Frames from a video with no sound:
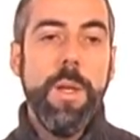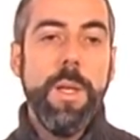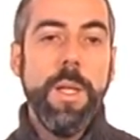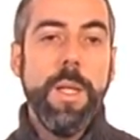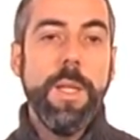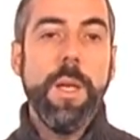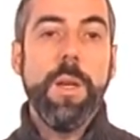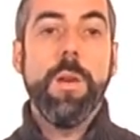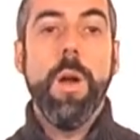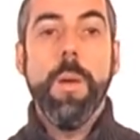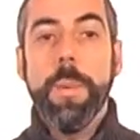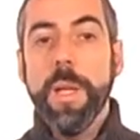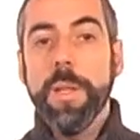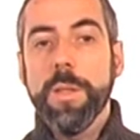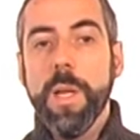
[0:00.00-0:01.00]
in the
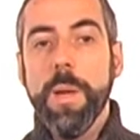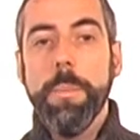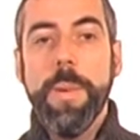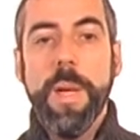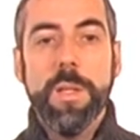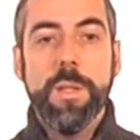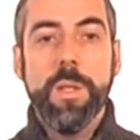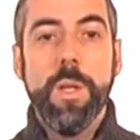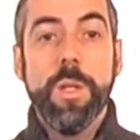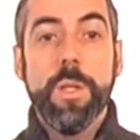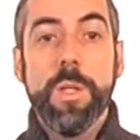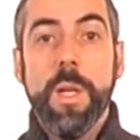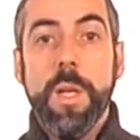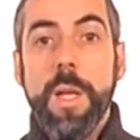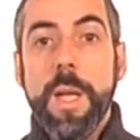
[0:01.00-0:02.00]
croplands and
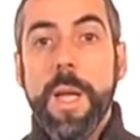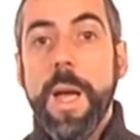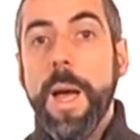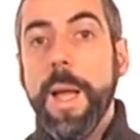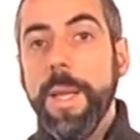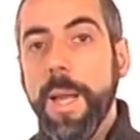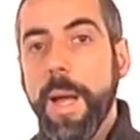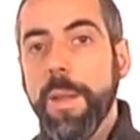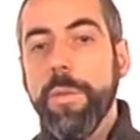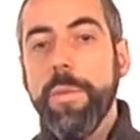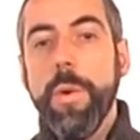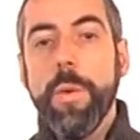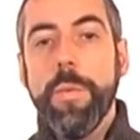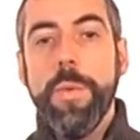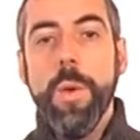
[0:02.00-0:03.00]
pastures and land
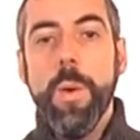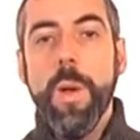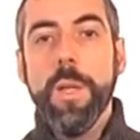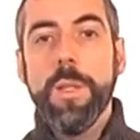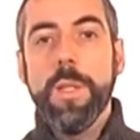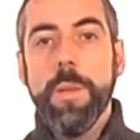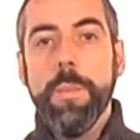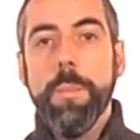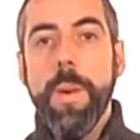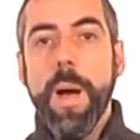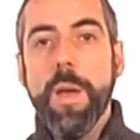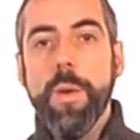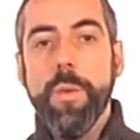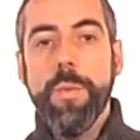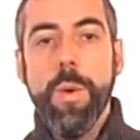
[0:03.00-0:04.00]
for fuels,
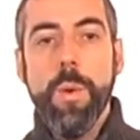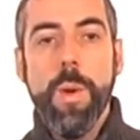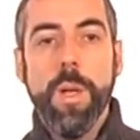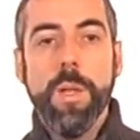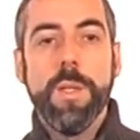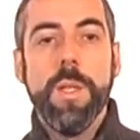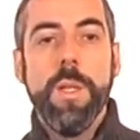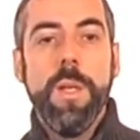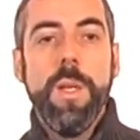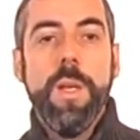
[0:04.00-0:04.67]
biofuels.